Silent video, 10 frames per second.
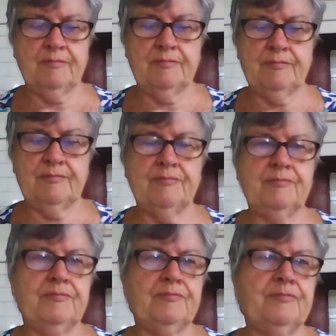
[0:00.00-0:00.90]

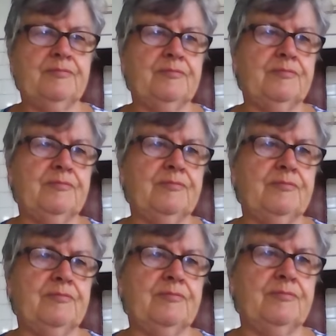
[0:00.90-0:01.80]

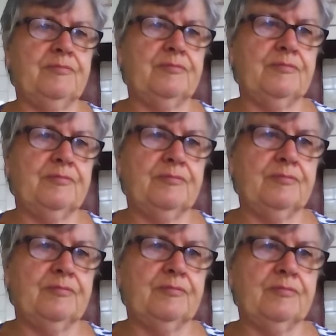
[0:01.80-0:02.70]

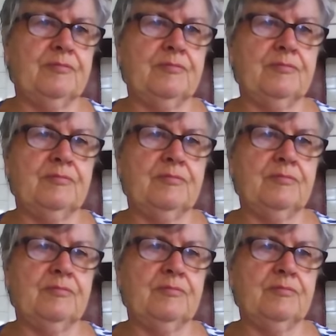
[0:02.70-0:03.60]

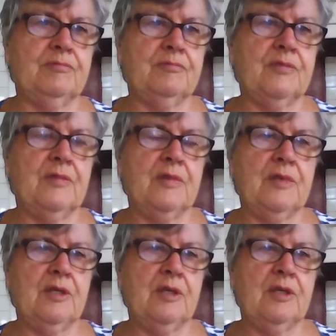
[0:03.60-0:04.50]

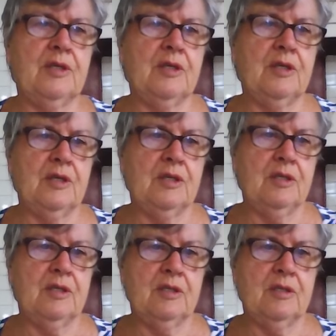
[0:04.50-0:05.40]

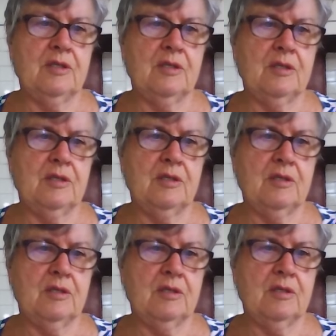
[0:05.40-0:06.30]

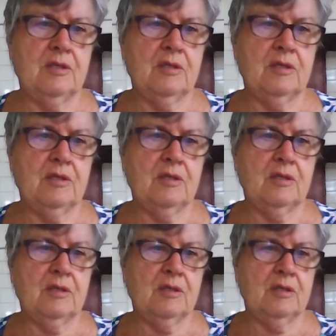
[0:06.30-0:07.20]

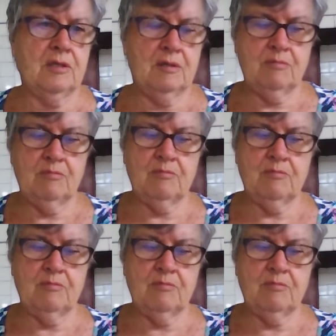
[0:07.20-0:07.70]
No one is speaking in this clip.